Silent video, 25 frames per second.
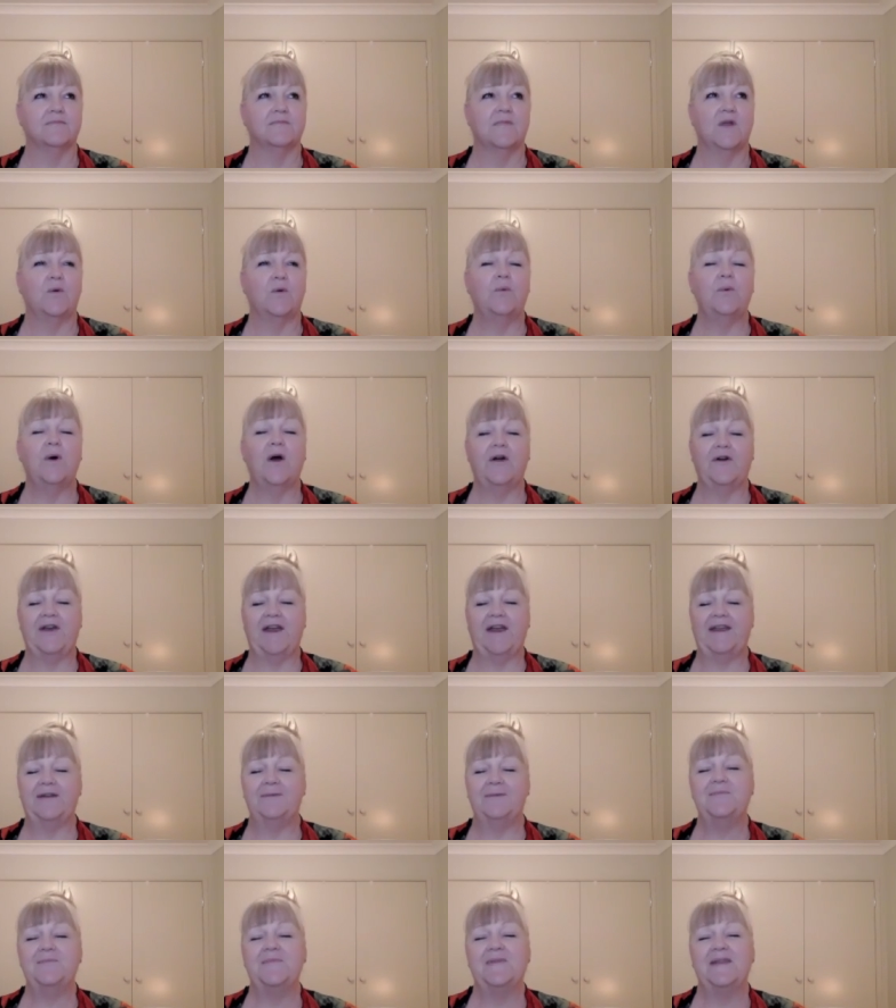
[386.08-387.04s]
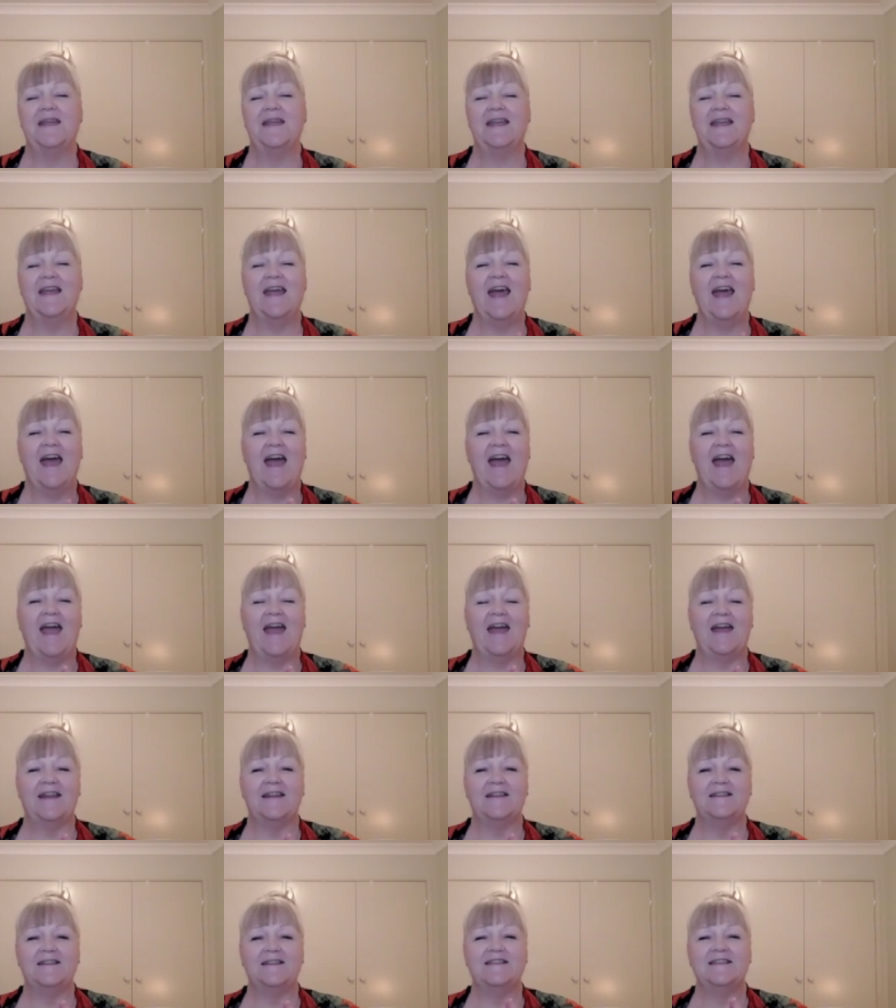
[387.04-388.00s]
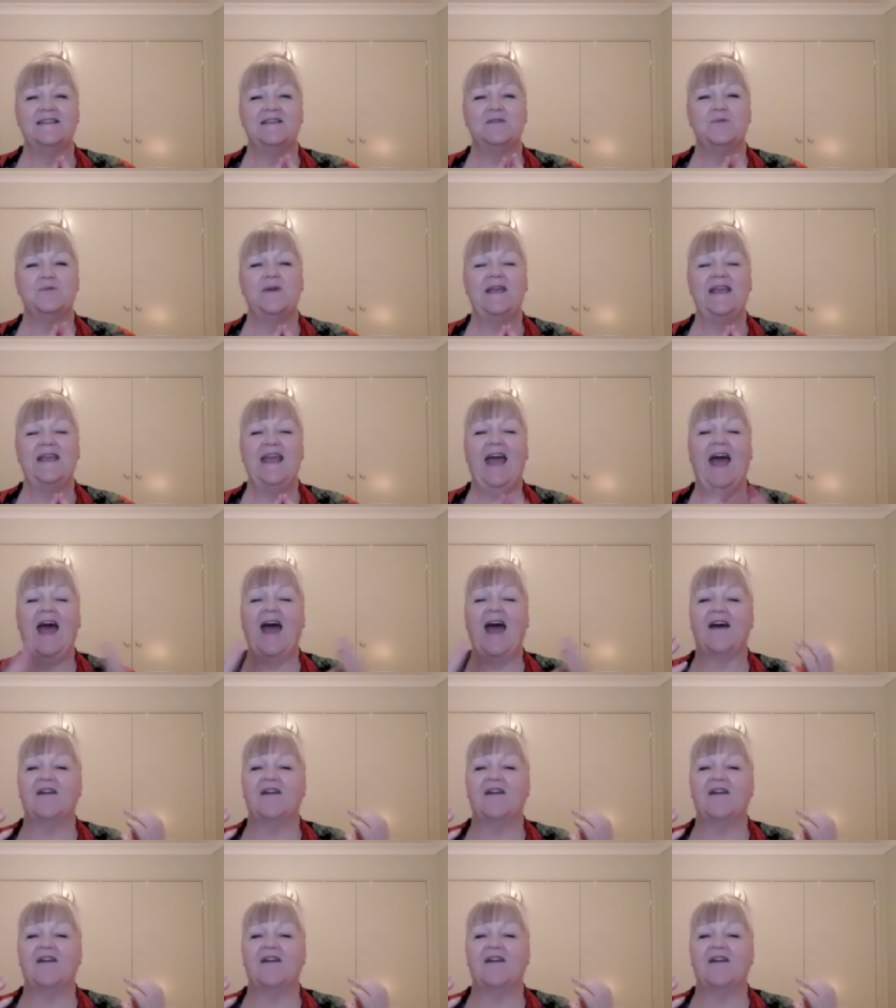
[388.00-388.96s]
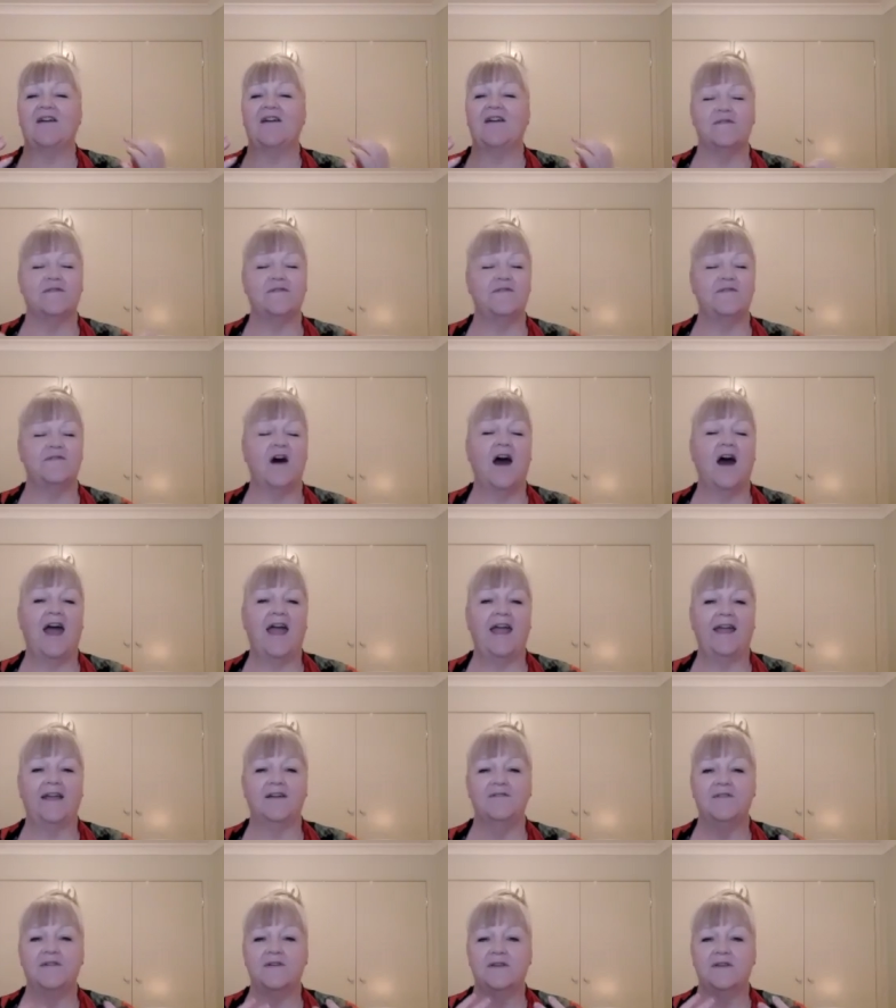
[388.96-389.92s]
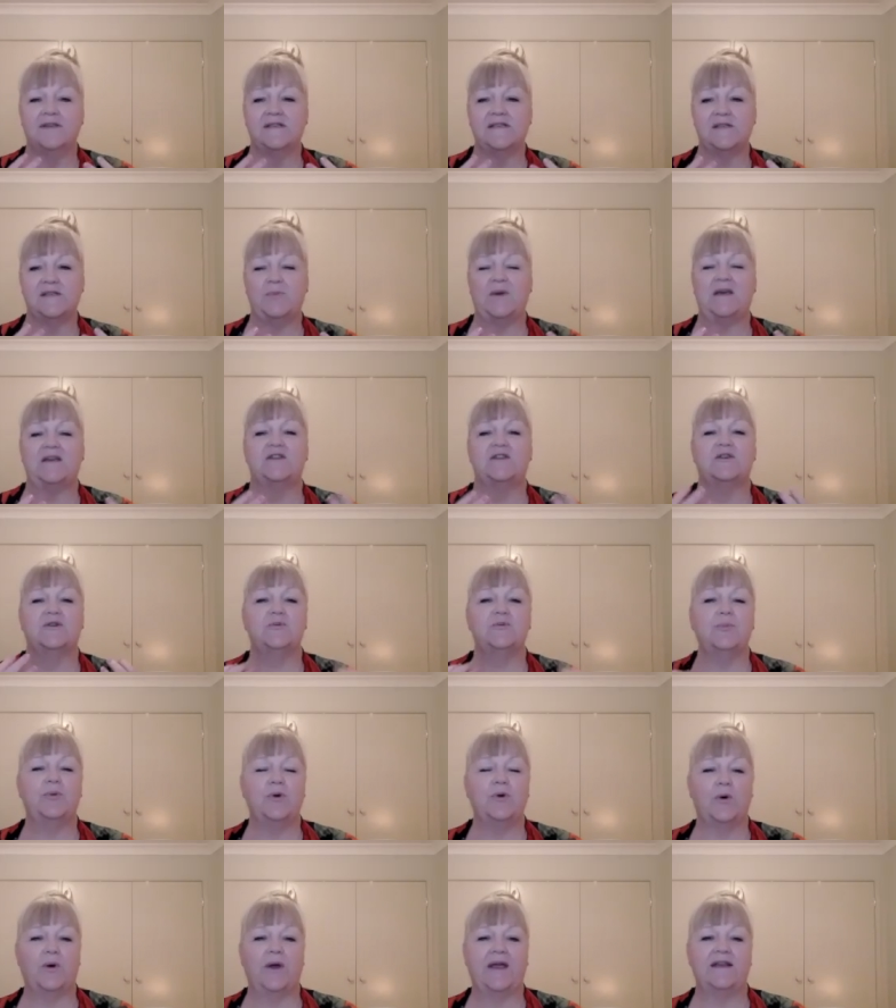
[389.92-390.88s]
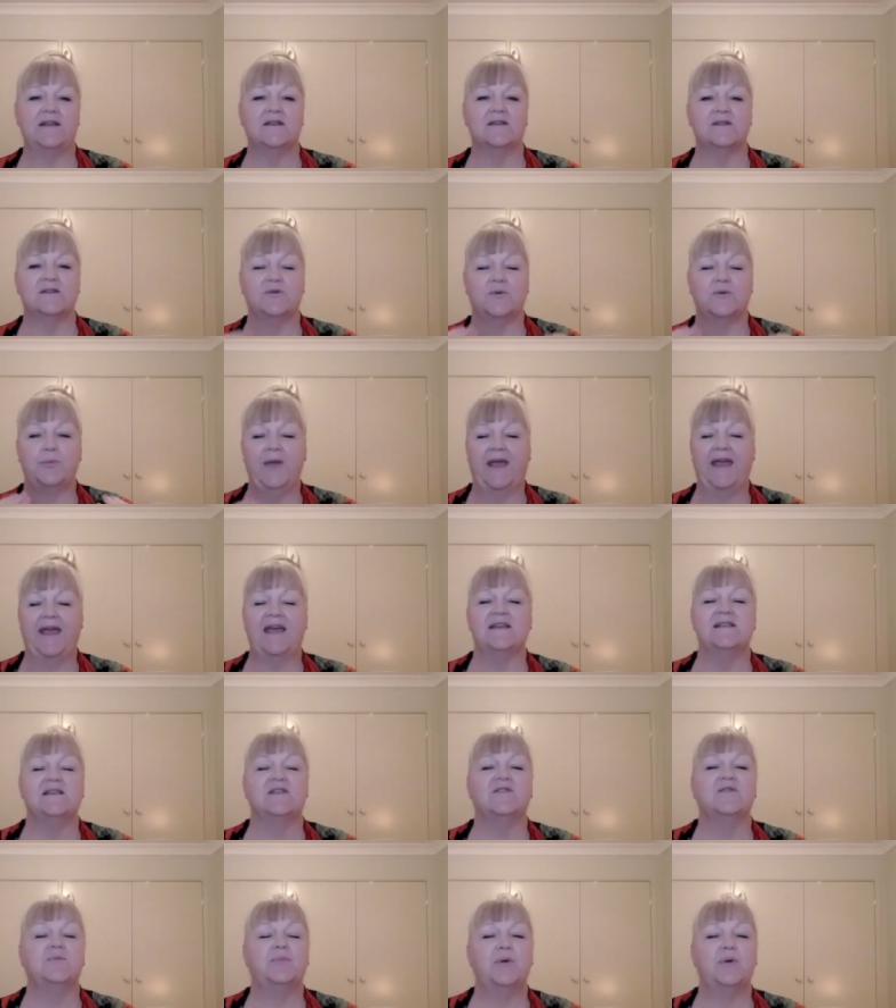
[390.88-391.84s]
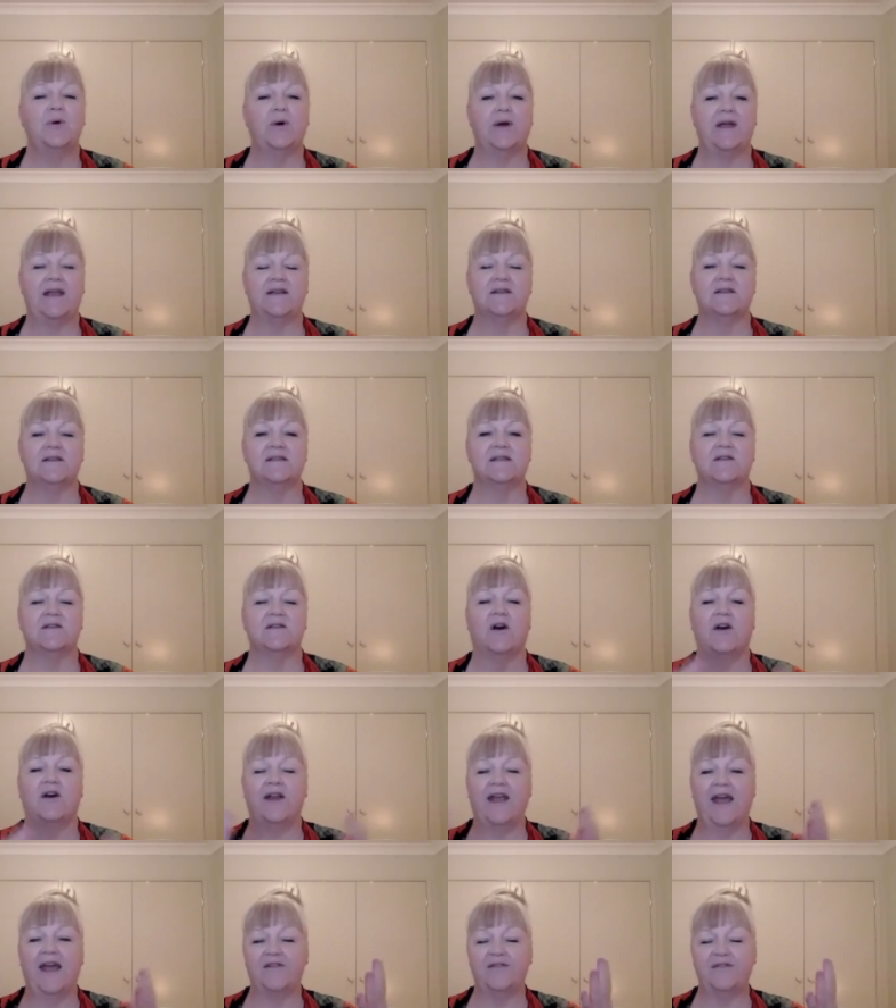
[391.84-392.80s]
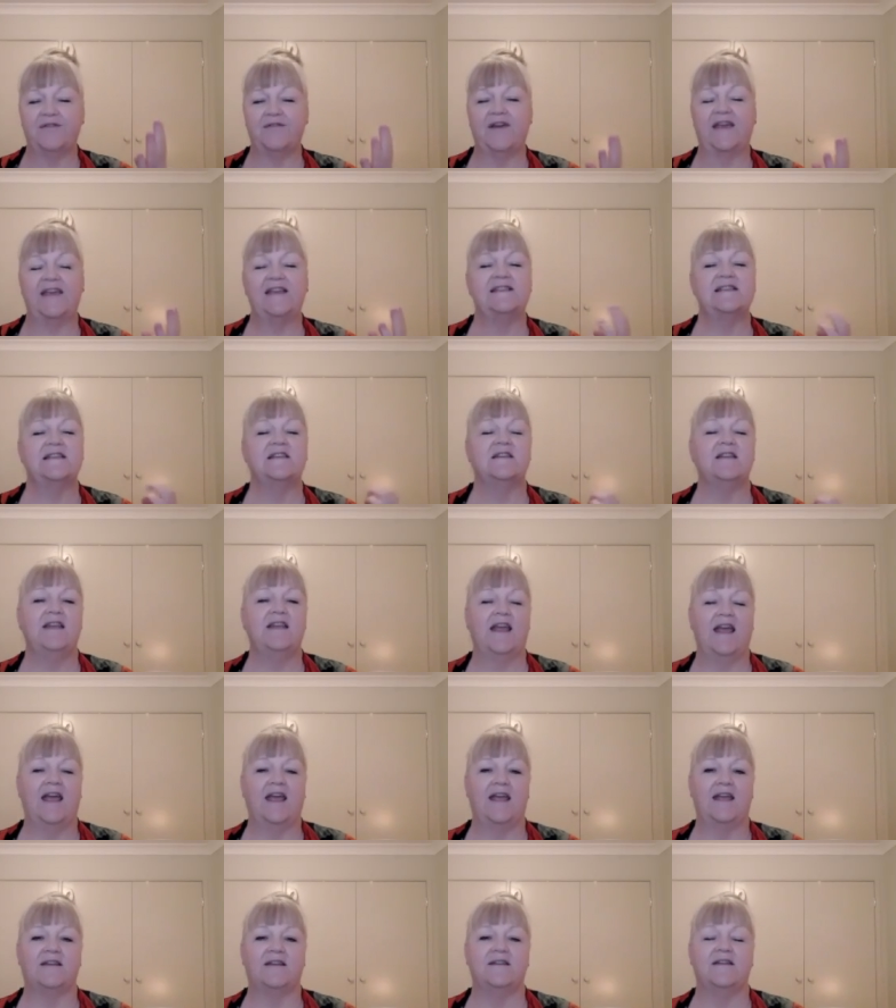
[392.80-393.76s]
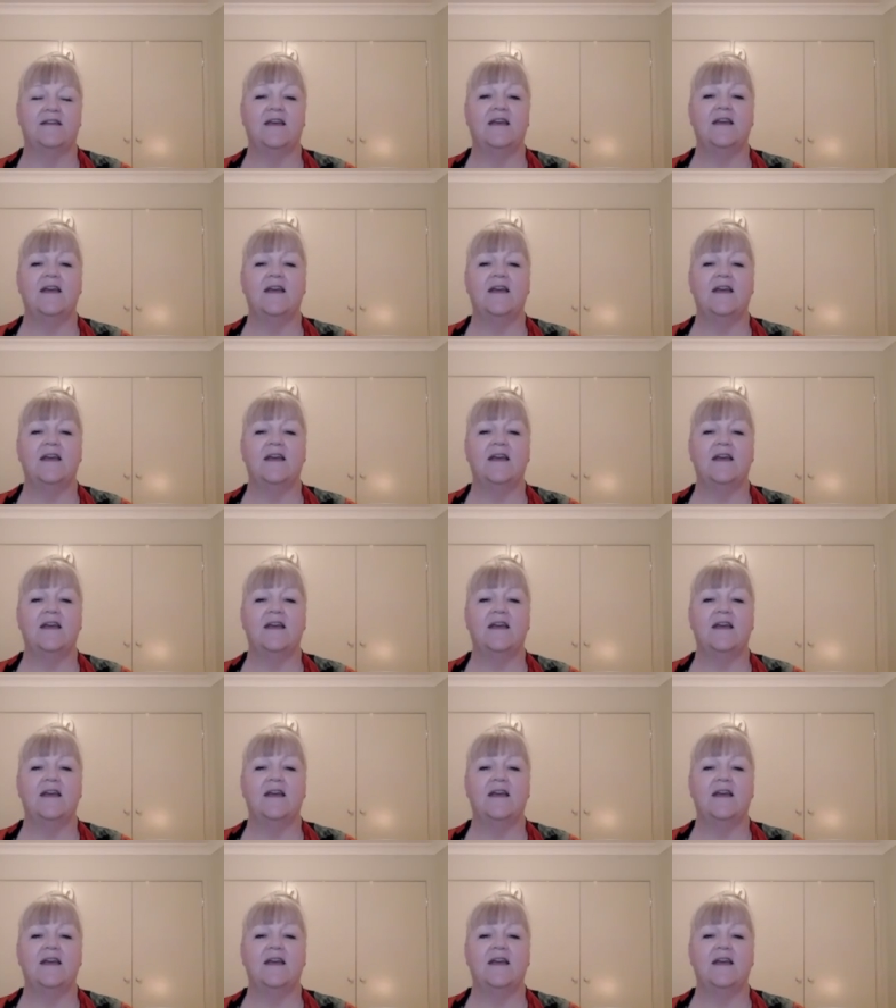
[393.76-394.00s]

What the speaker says: worry. And we have 5 special points or pairs of points on our face and head